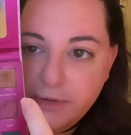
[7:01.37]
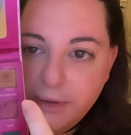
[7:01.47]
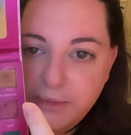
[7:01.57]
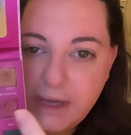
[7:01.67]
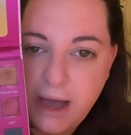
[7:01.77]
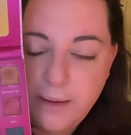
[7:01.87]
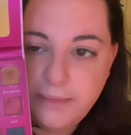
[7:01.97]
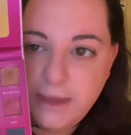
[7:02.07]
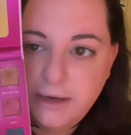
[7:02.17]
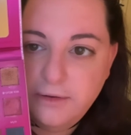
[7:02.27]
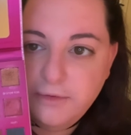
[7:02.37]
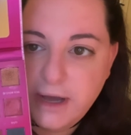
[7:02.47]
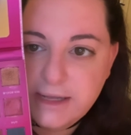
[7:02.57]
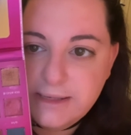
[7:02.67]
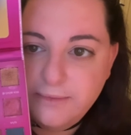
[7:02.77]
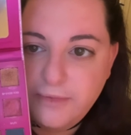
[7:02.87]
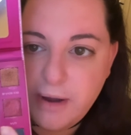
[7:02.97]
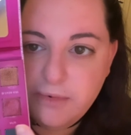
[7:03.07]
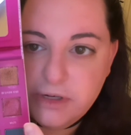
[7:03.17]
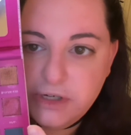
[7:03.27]
up top. Then you've got some
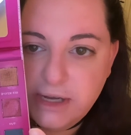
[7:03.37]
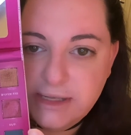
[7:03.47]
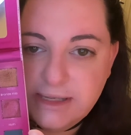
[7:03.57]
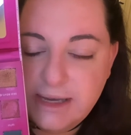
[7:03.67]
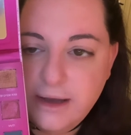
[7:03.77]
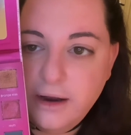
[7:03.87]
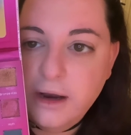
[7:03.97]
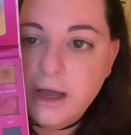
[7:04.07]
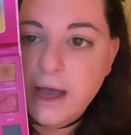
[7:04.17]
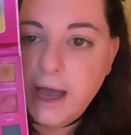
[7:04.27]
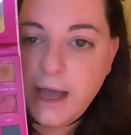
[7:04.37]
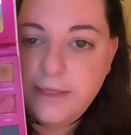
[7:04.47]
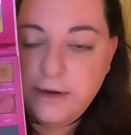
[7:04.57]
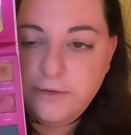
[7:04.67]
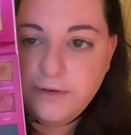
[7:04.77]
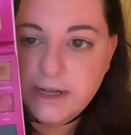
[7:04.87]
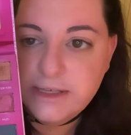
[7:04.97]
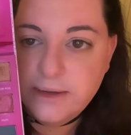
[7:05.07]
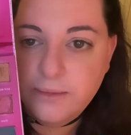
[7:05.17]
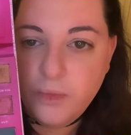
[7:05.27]
vibrant shades here. And then you've got
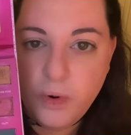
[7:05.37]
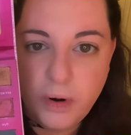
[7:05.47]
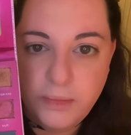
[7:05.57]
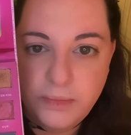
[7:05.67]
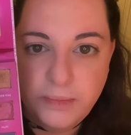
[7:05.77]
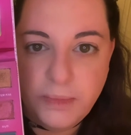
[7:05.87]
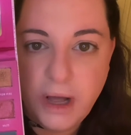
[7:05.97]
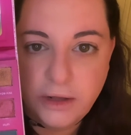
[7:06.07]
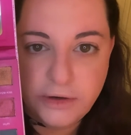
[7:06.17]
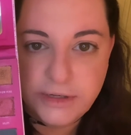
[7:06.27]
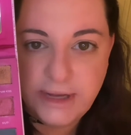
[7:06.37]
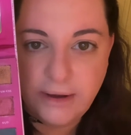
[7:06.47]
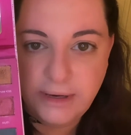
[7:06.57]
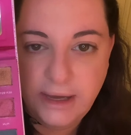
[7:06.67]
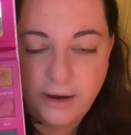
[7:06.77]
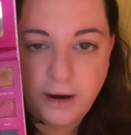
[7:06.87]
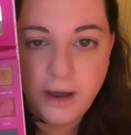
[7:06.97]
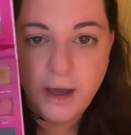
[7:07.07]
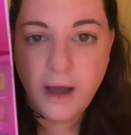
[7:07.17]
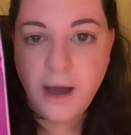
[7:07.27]
some warm colors down here.
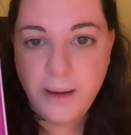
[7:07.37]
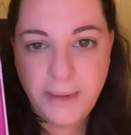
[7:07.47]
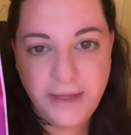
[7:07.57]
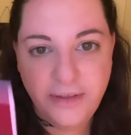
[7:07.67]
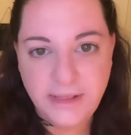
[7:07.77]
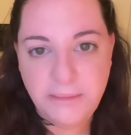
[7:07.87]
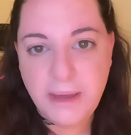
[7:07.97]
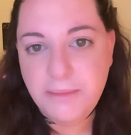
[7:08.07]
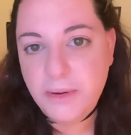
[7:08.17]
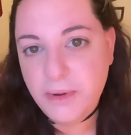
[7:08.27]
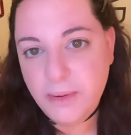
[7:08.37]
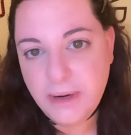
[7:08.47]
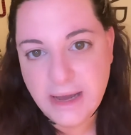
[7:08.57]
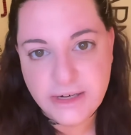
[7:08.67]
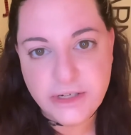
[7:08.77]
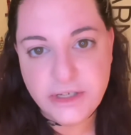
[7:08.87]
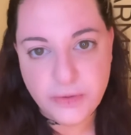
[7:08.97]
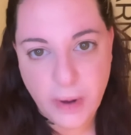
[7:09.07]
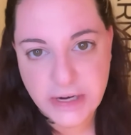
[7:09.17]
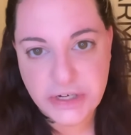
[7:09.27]
I thought that maybe we would actually
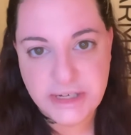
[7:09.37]
swatch it